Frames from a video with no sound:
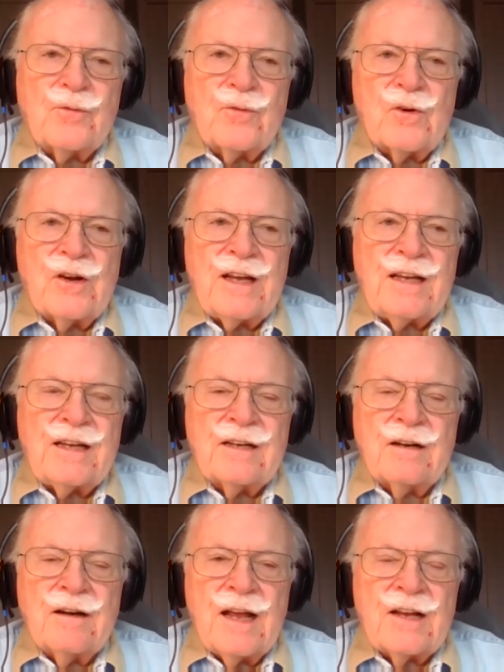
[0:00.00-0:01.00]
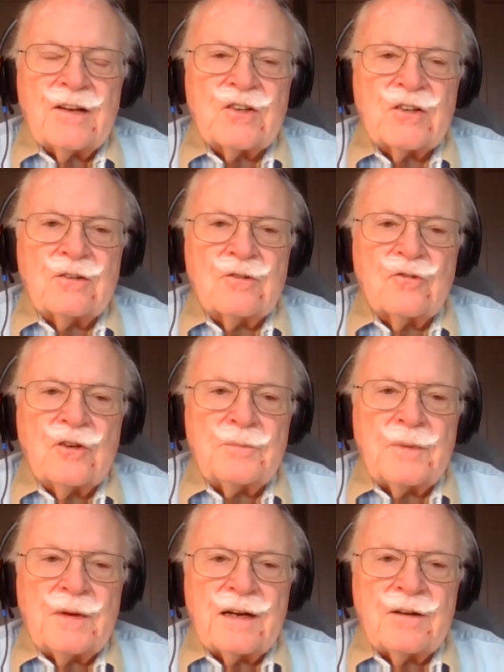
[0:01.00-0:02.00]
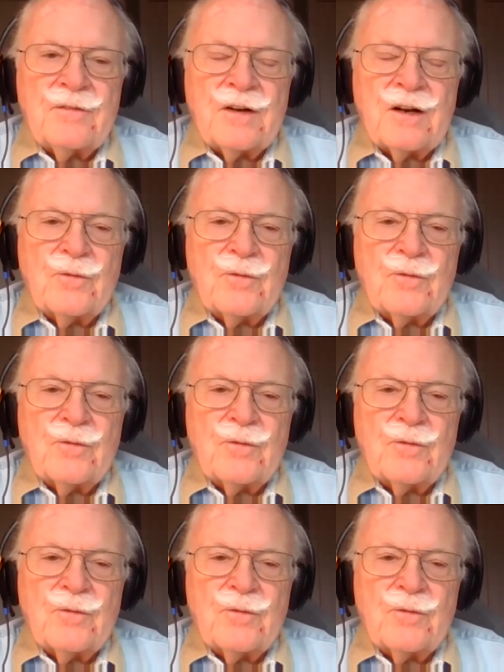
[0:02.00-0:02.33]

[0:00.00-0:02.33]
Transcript: free international trip out of